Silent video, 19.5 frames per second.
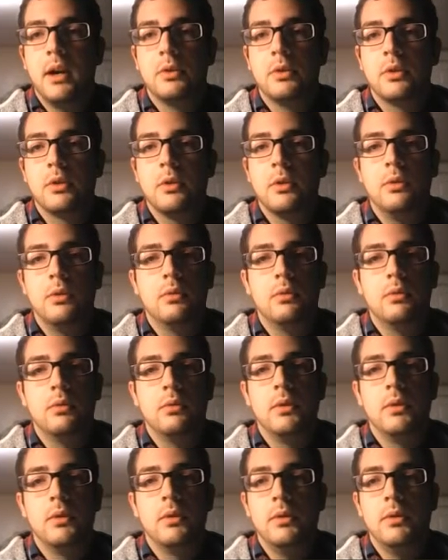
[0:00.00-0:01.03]
which is a
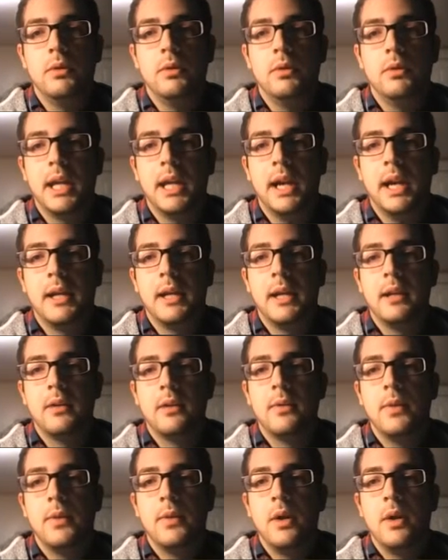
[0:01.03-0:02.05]
cool new mechanic.